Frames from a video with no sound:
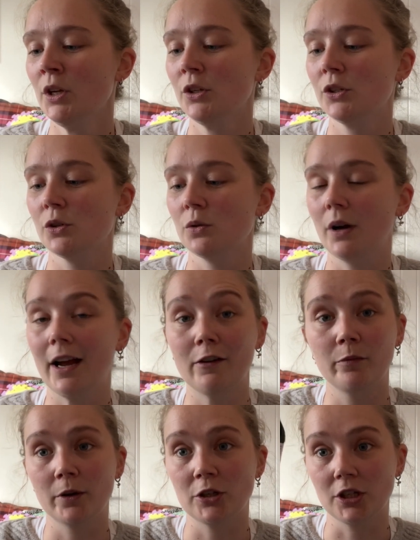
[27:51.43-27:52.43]
so
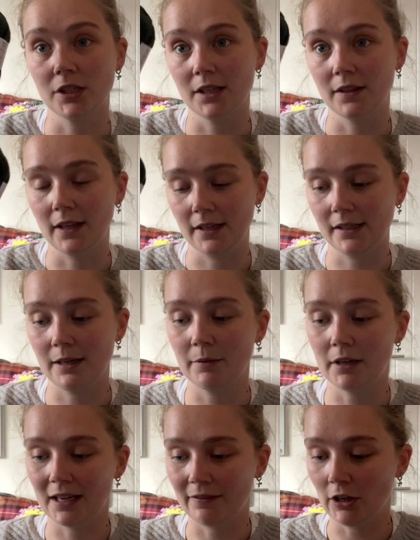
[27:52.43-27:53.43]
I've purchased this and I'm
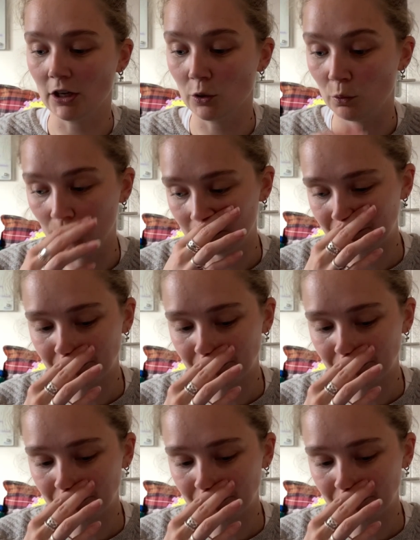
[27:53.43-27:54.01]
going to give it a go.